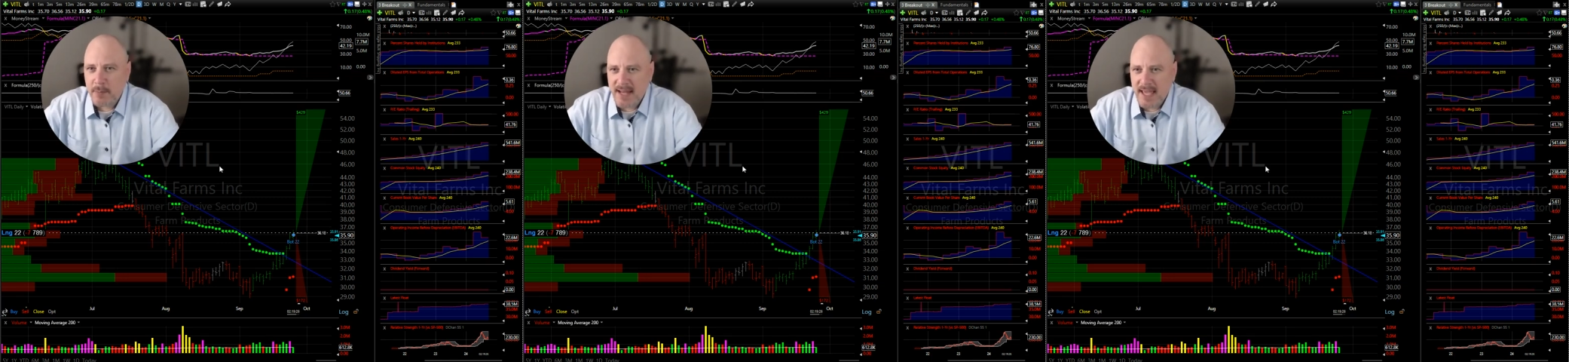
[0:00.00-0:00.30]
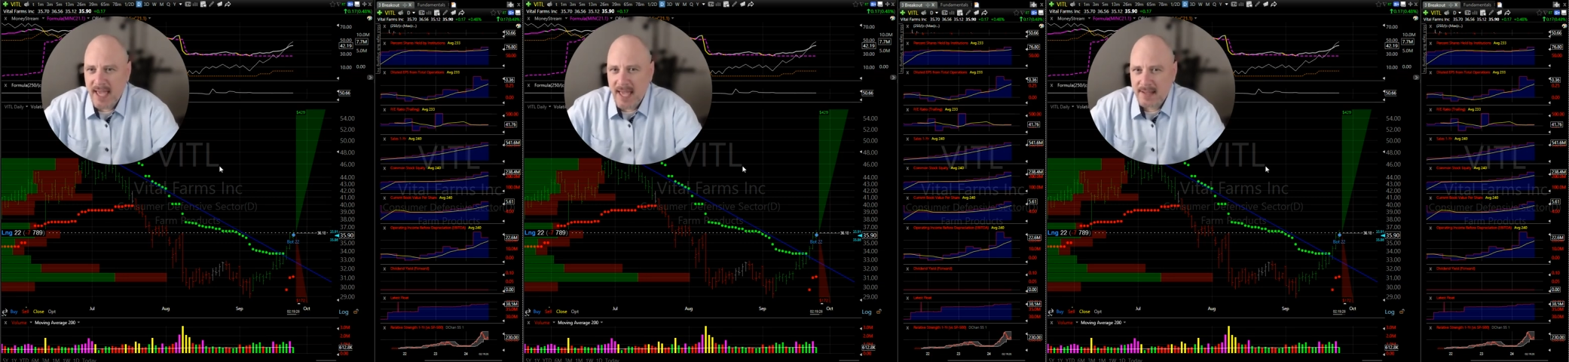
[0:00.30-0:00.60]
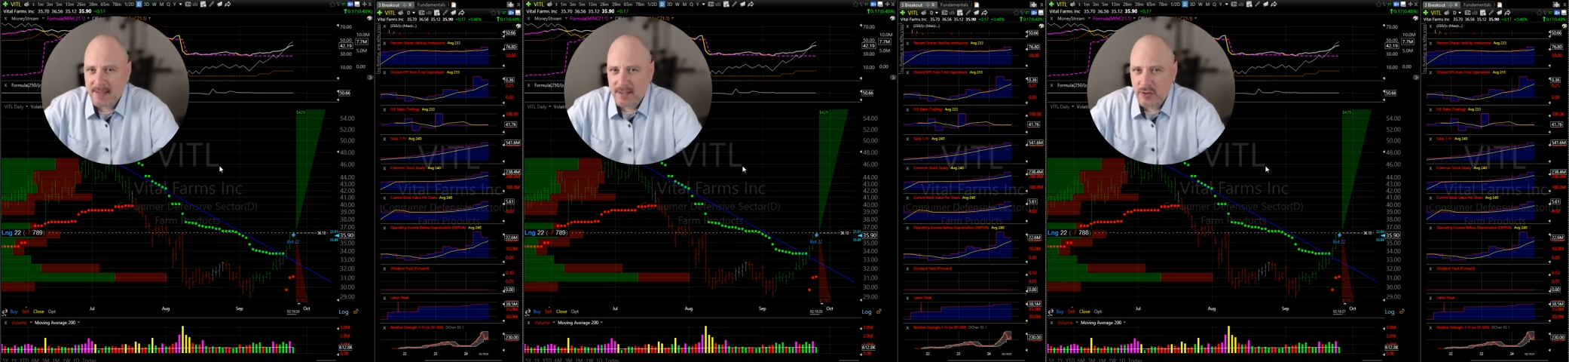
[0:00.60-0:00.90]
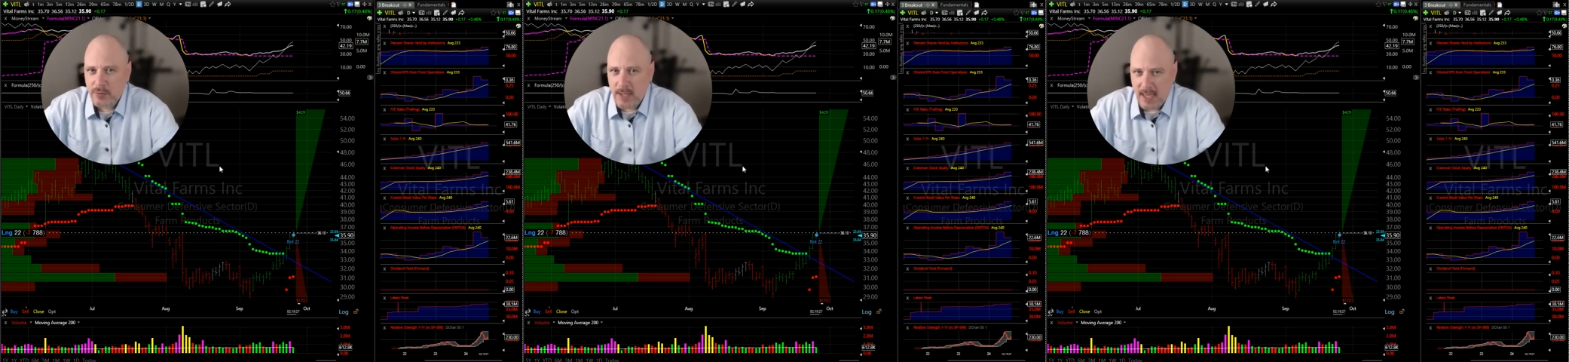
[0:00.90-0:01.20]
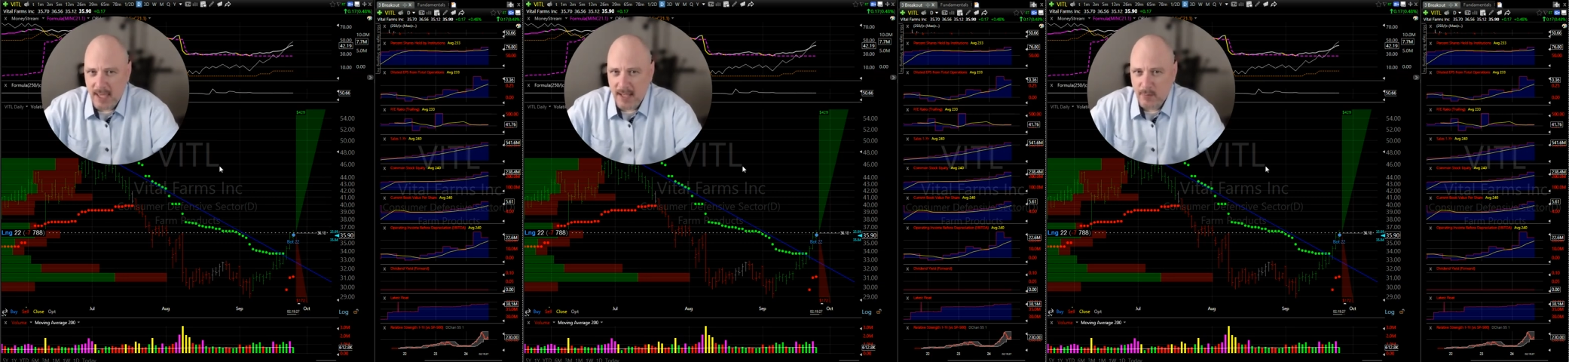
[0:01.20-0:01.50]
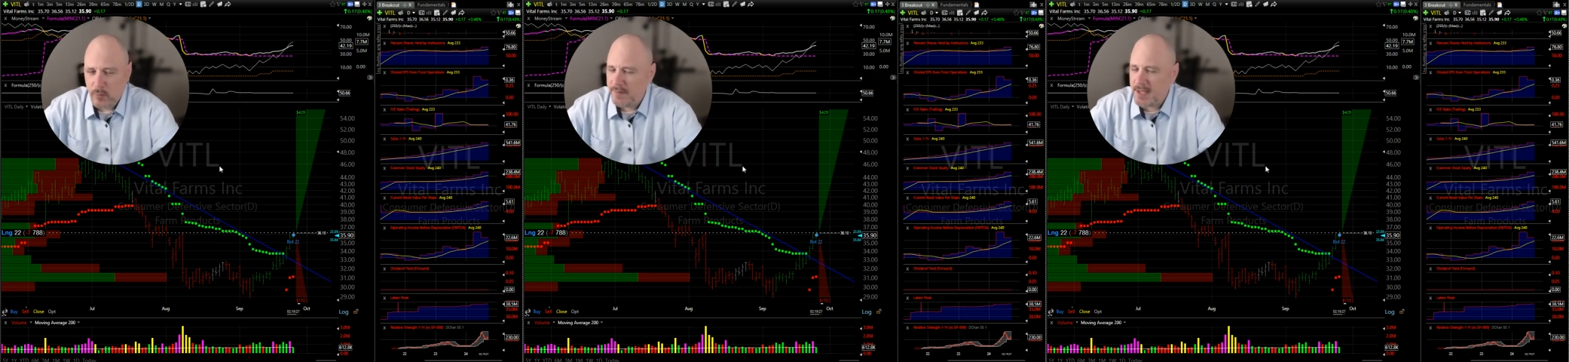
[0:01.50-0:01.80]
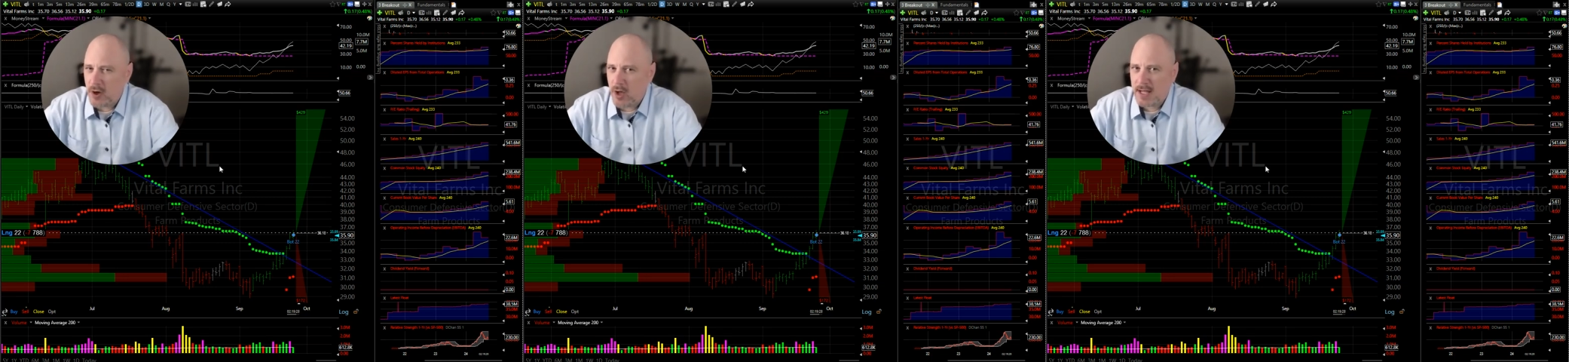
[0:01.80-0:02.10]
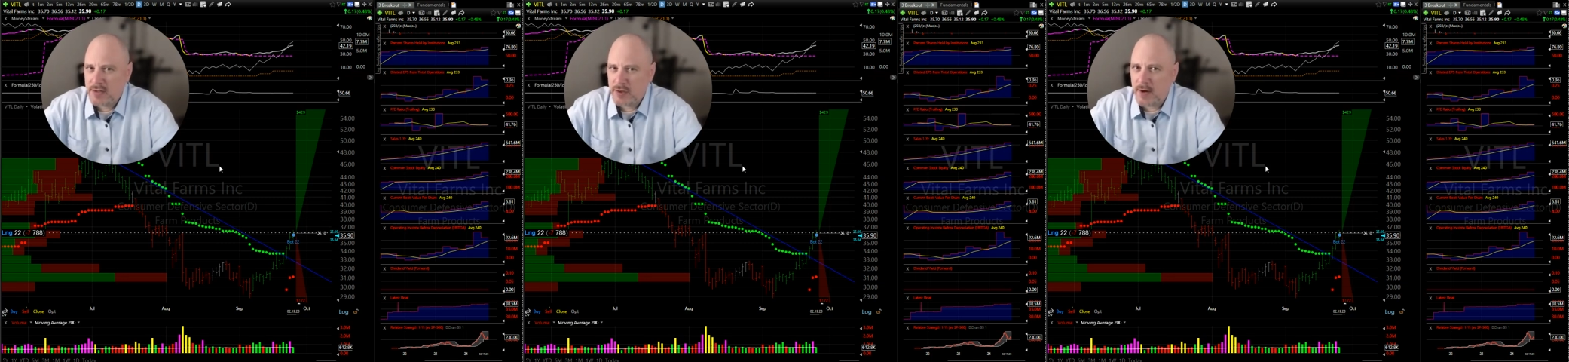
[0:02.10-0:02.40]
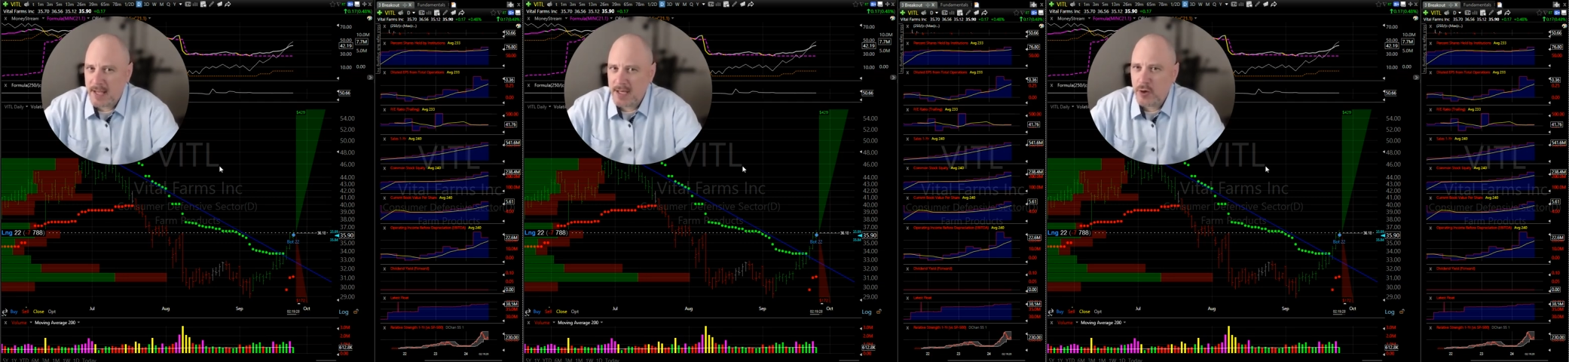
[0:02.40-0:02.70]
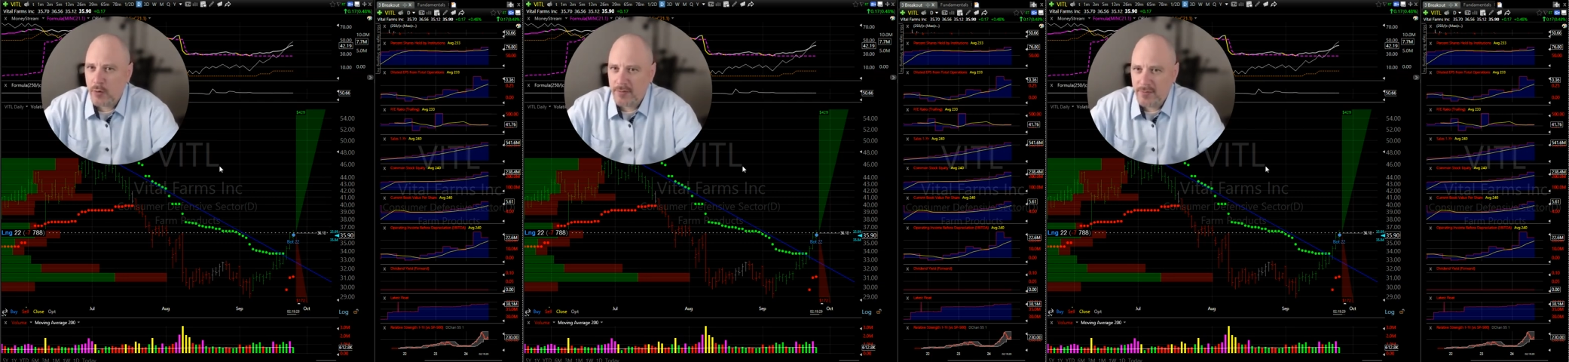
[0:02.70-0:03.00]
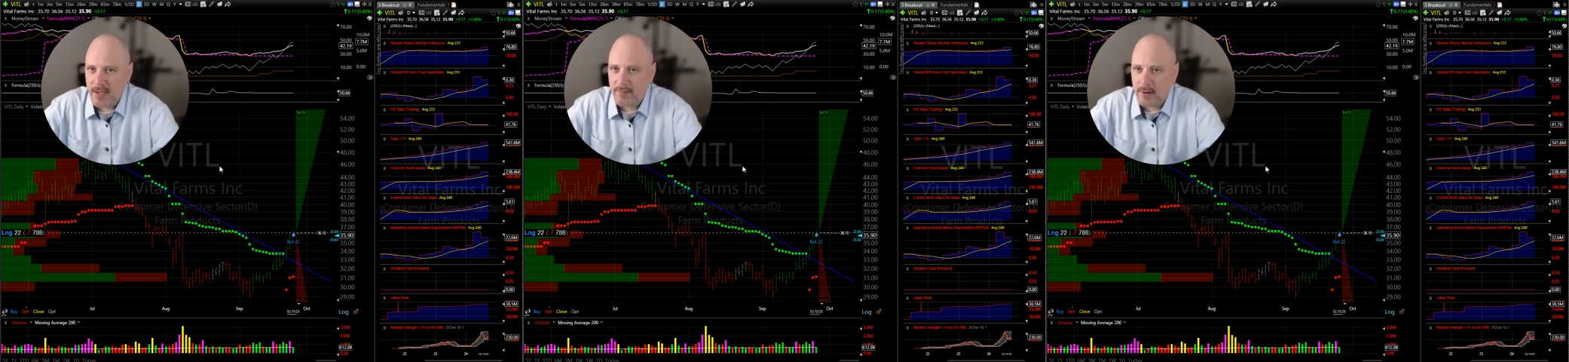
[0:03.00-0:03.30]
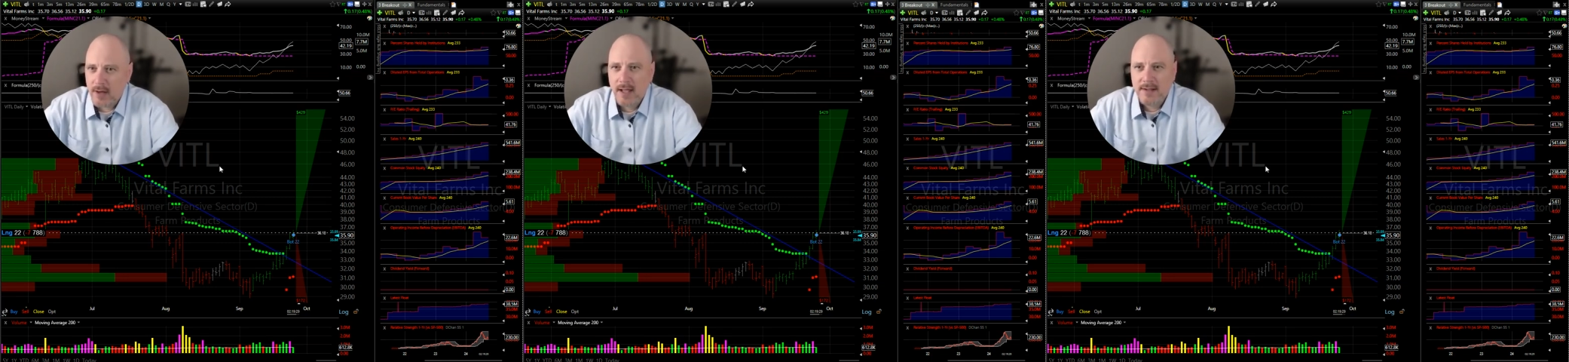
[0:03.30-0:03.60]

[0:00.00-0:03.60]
many hands as you can when the odds are in your favor